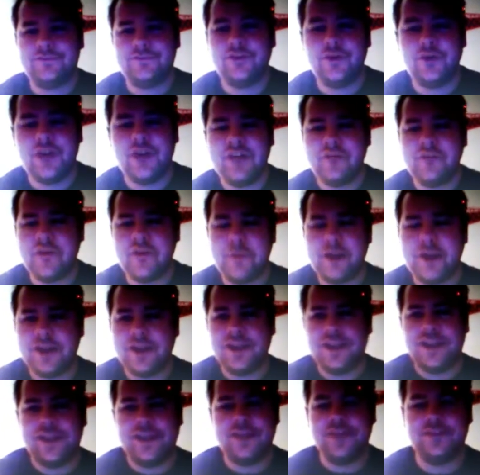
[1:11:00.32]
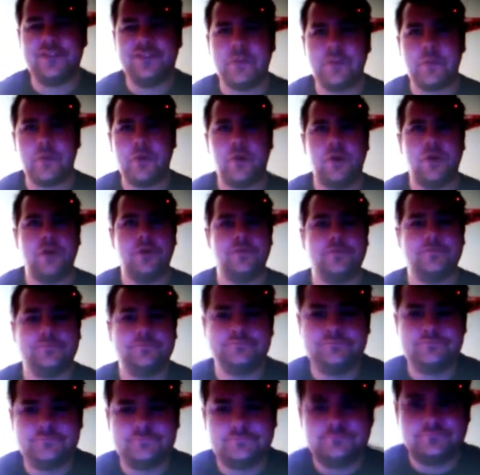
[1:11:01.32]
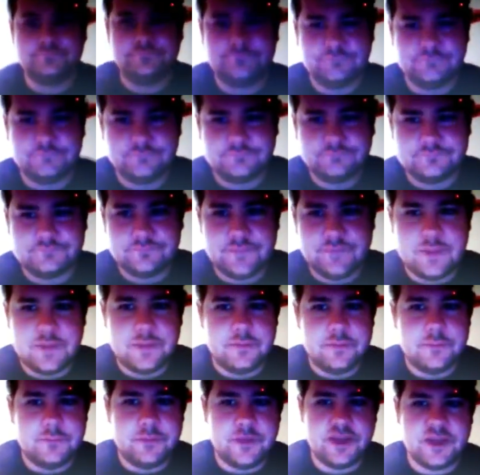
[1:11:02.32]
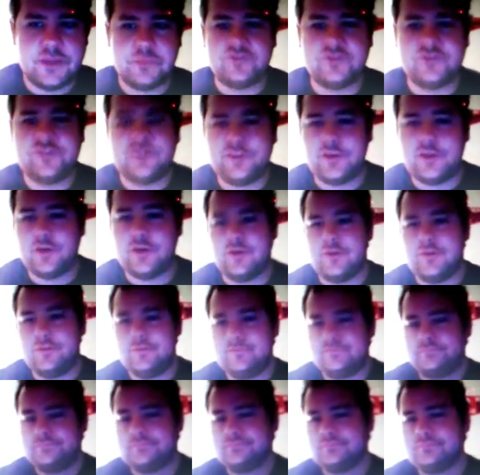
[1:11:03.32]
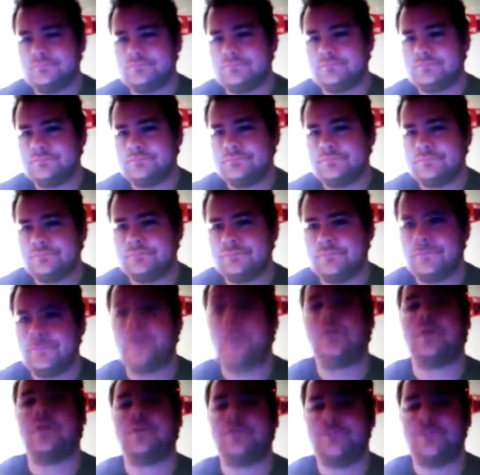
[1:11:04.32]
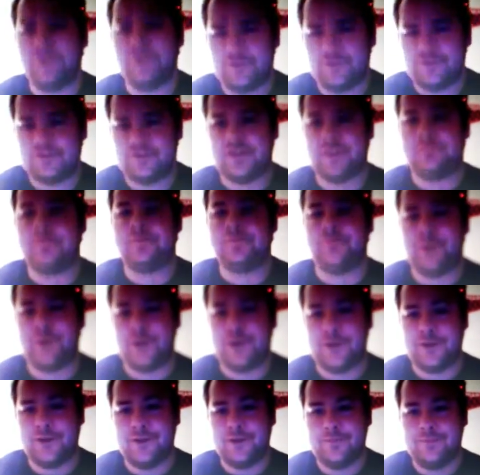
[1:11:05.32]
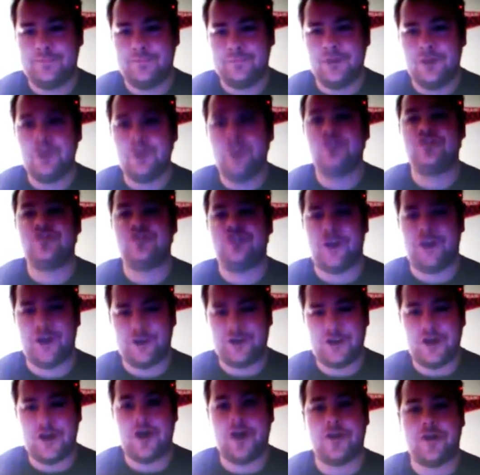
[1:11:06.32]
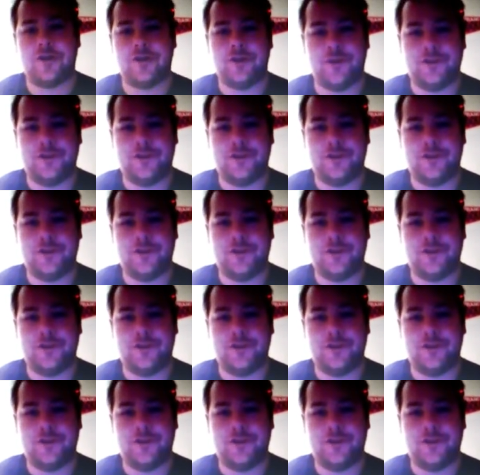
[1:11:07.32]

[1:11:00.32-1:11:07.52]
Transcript: everybody, he is number 1. My number 2, the original James Bond, Sean Connery.